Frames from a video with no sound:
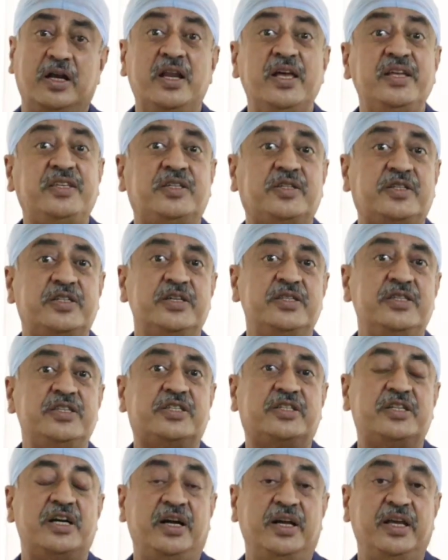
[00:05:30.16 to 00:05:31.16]

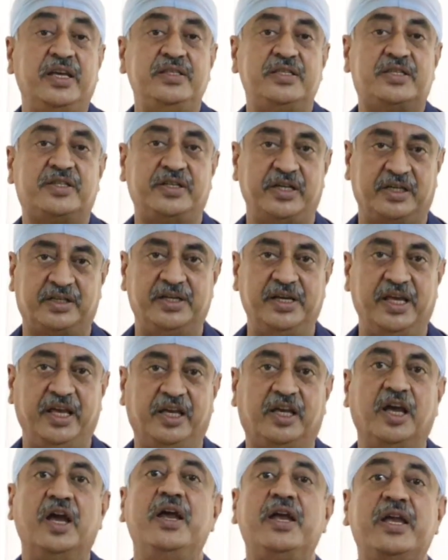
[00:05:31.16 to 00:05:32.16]
Lichtenstein's
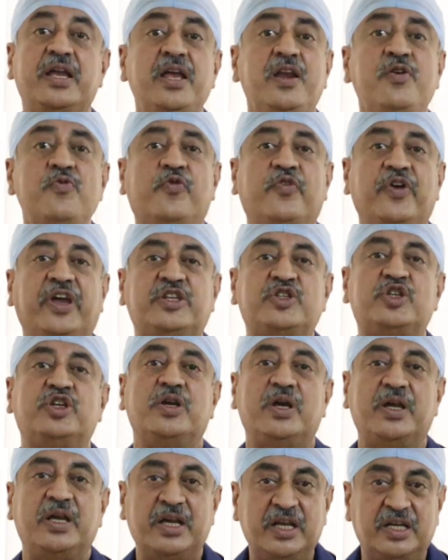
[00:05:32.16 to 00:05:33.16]
technique, in
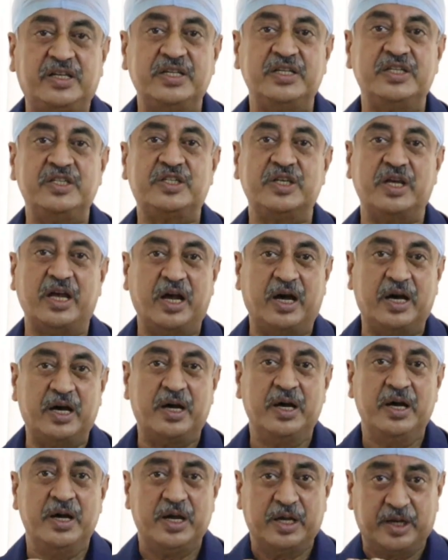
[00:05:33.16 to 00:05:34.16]
which it is
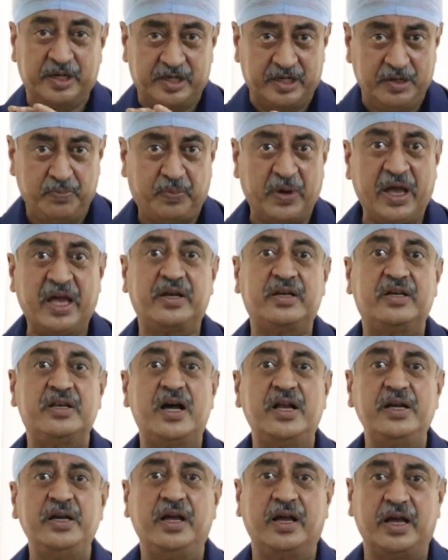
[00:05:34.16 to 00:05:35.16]
a repair
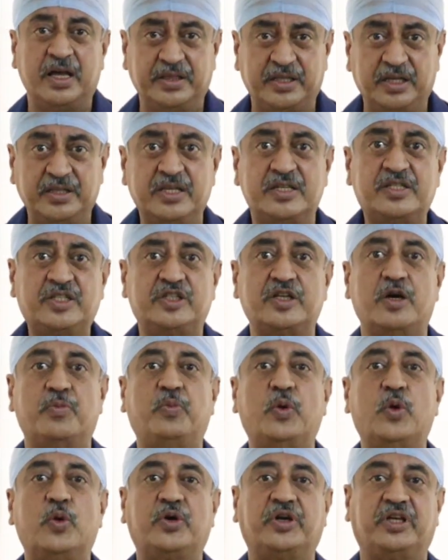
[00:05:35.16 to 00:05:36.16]
done and then the
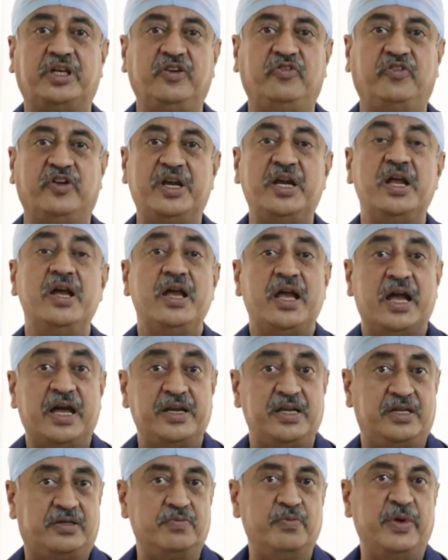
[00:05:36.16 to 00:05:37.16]
support given,
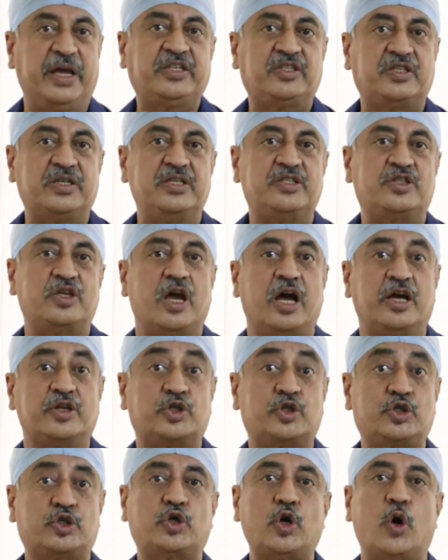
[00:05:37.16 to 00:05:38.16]
and it makes it a
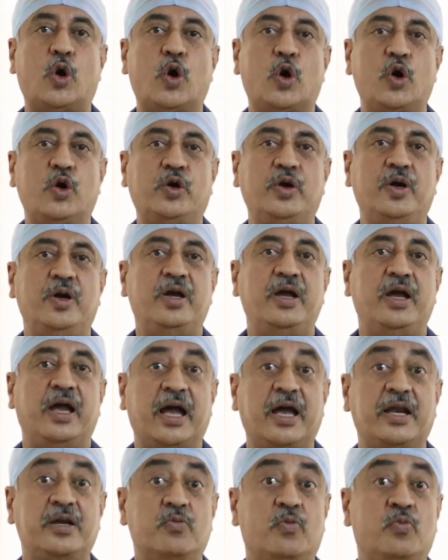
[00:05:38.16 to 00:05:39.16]
strong
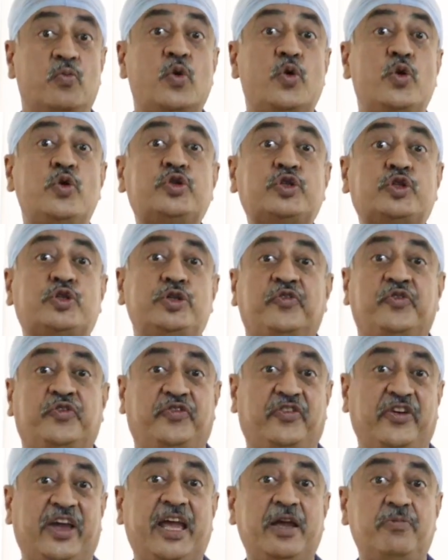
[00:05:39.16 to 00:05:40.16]
and most
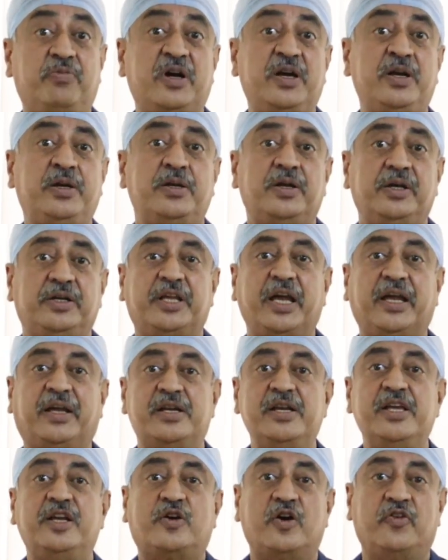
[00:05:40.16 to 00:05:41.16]
favored
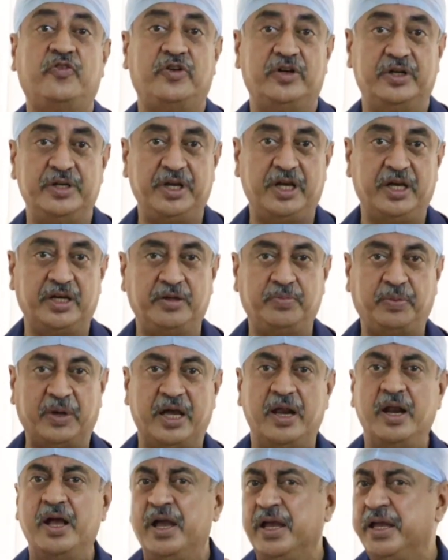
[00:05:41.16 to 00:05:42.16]
technique of hernia
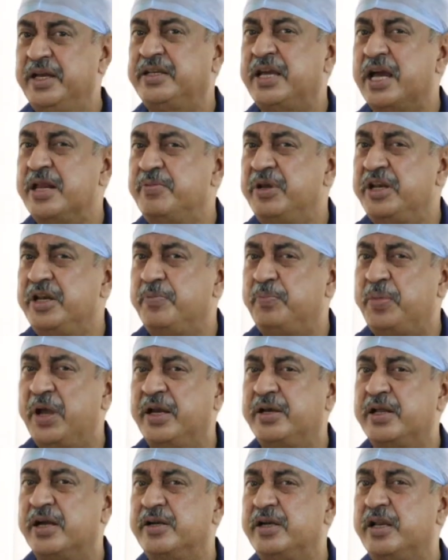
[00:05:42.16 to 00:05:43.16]
repair. It can be
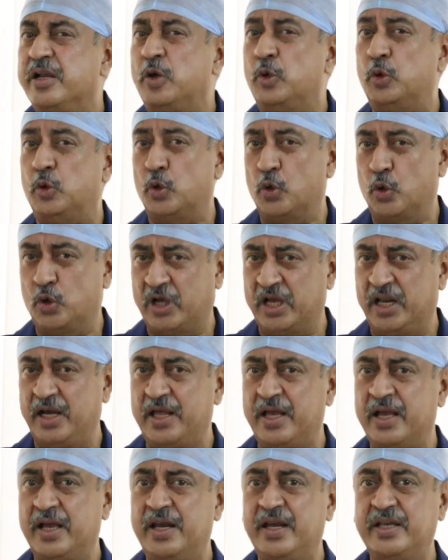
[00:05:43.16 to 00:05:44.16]
repaired under
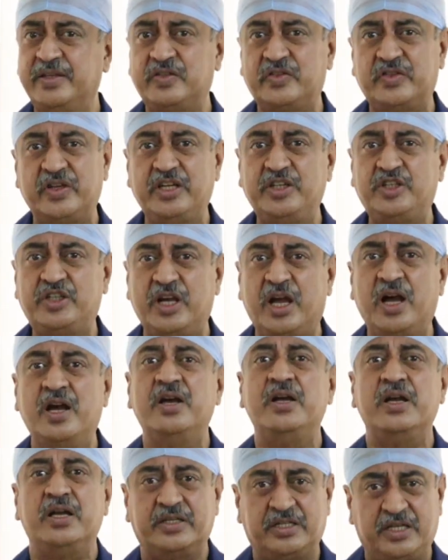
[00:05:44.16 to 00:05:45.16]
local anesthesia,
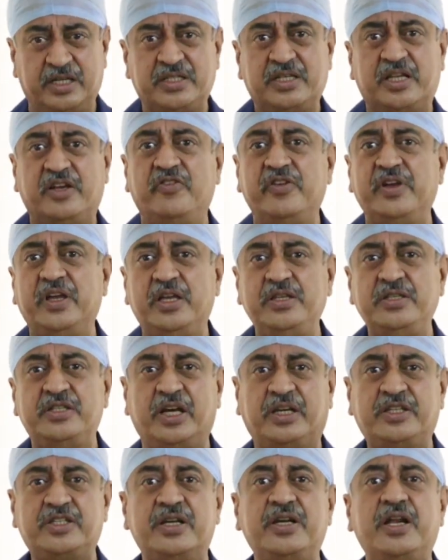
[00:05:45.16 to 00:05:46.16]
just giving
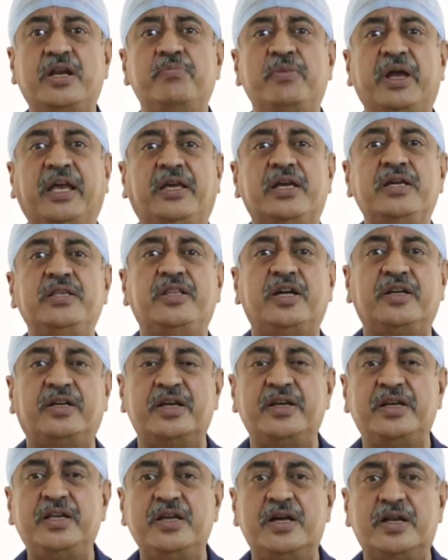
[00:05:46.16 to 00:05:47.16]
injection and making that
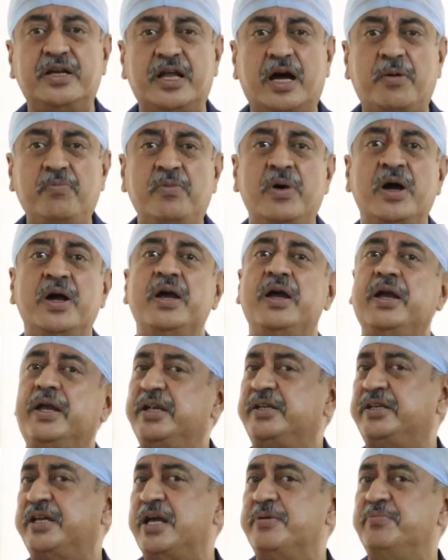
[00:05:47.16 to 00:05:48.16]
area numb.
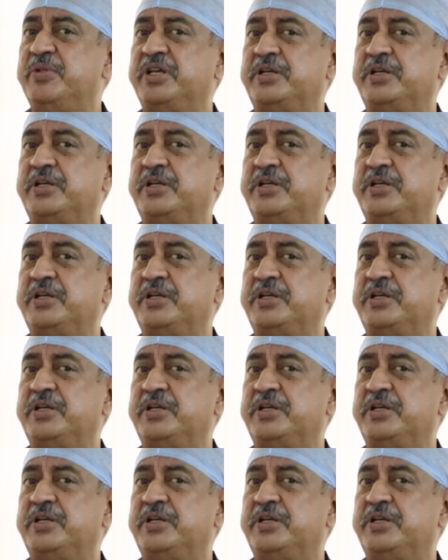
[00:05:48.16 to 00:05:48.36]
It can